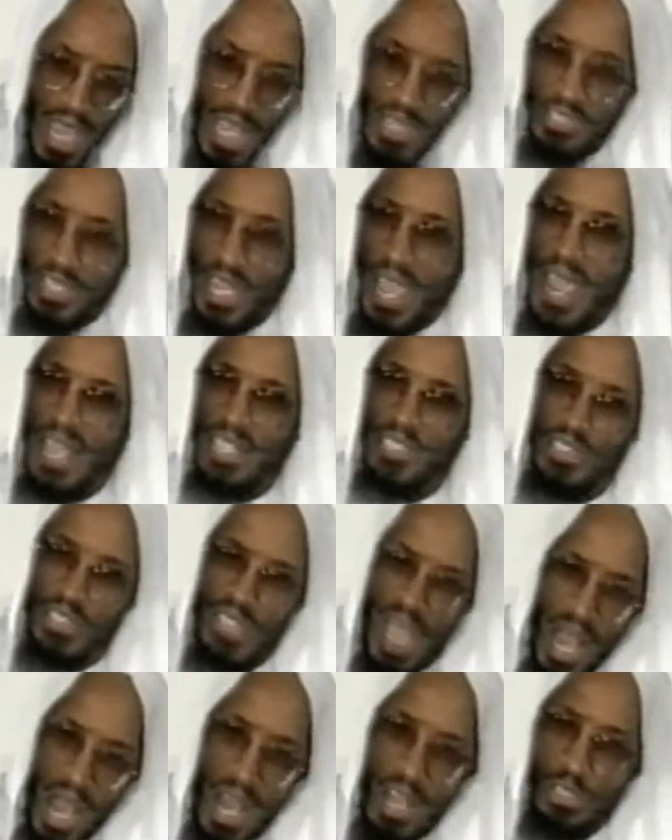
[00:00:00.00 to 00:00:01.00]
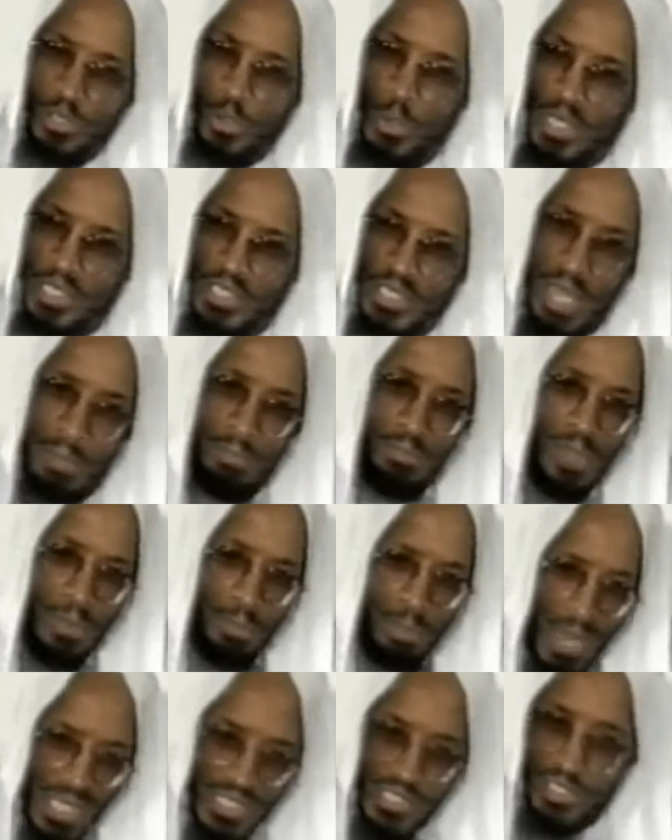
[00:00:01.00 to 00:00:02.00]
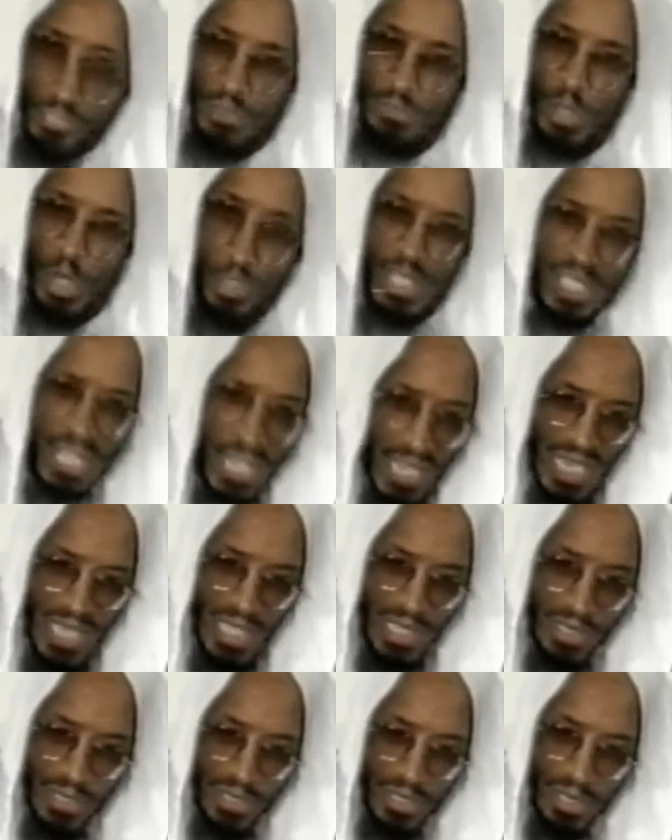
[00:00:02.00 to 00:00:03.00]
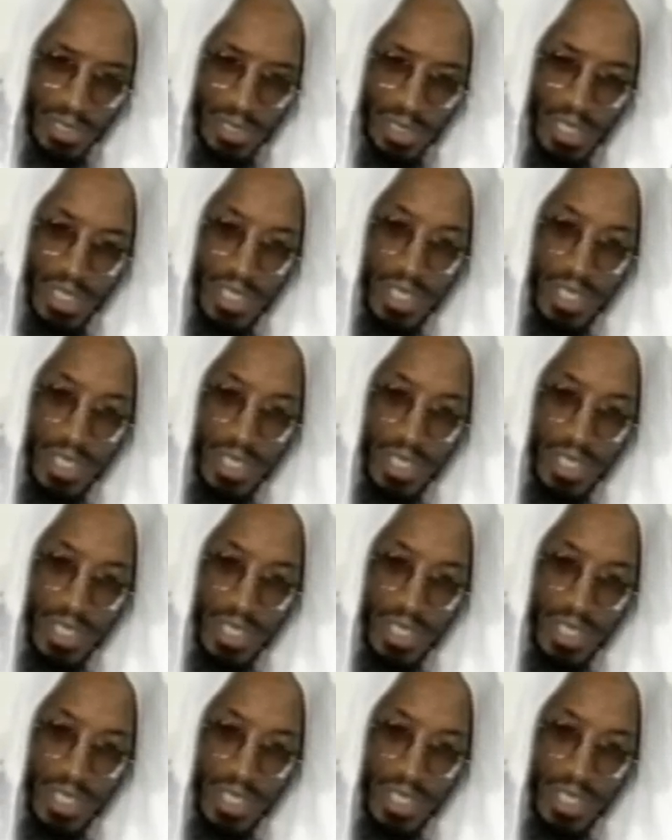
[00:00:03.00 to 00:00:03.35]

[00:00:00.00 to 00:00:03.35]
and to ask God to accept the best of your deeds,